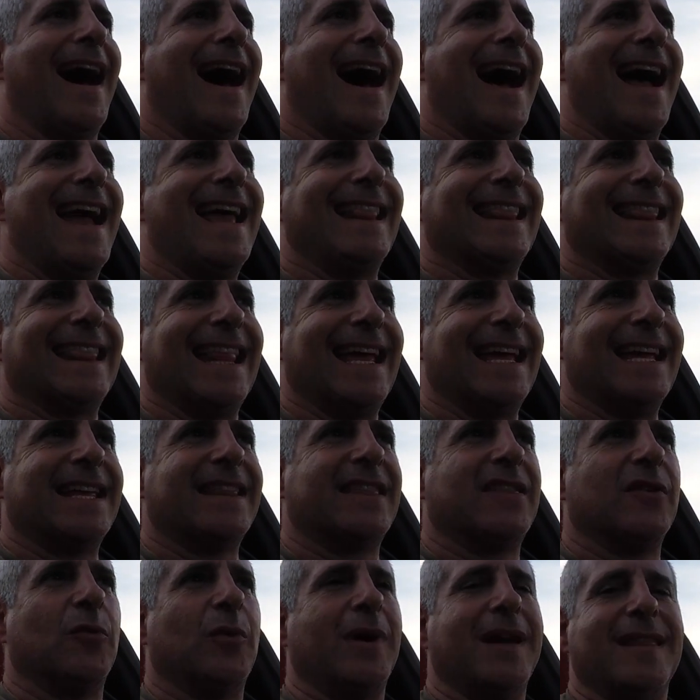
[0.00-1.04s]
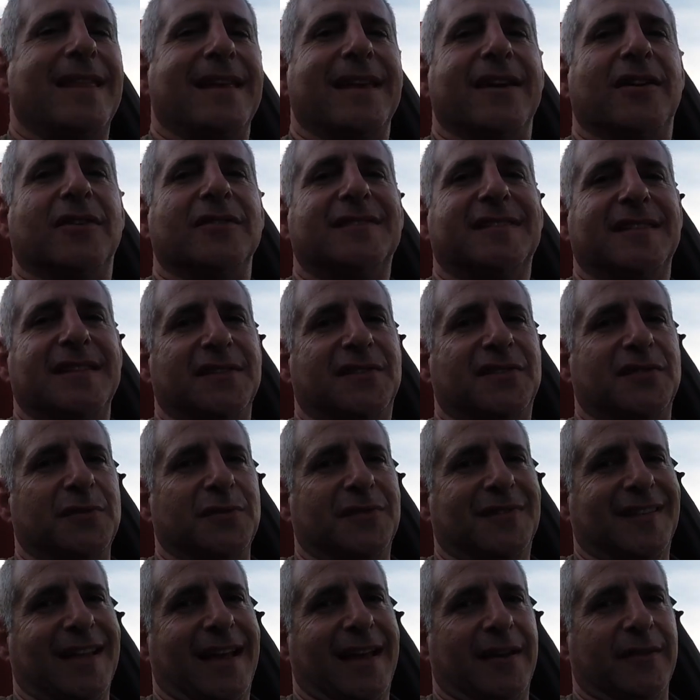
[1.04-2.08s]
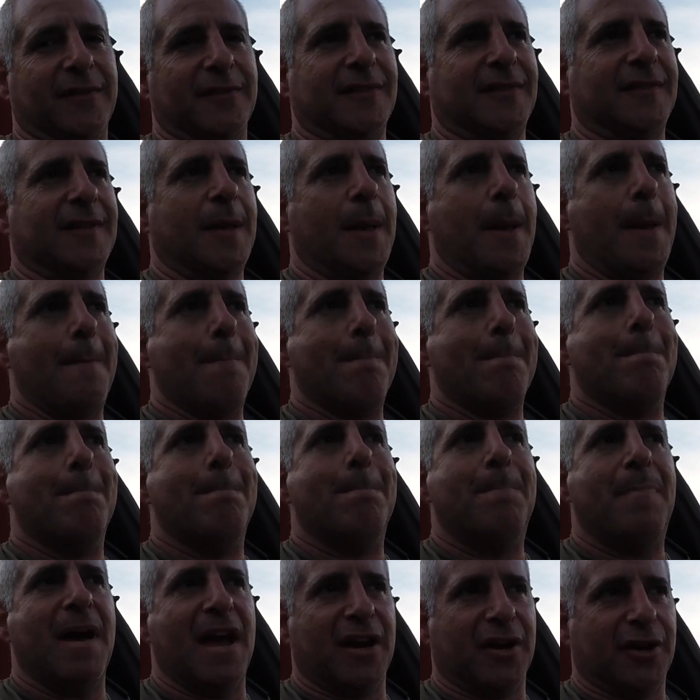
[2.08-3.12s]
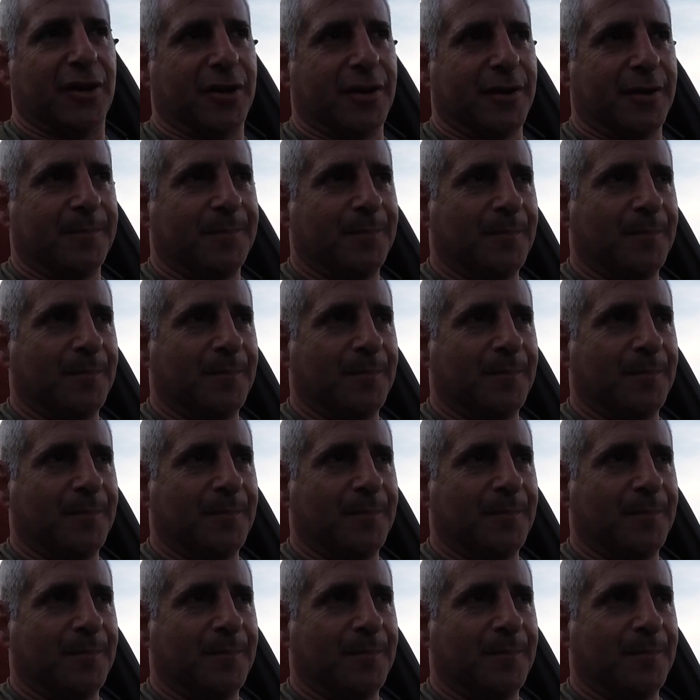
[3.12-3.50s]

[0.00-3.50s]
I like the way the LT2 sounds better.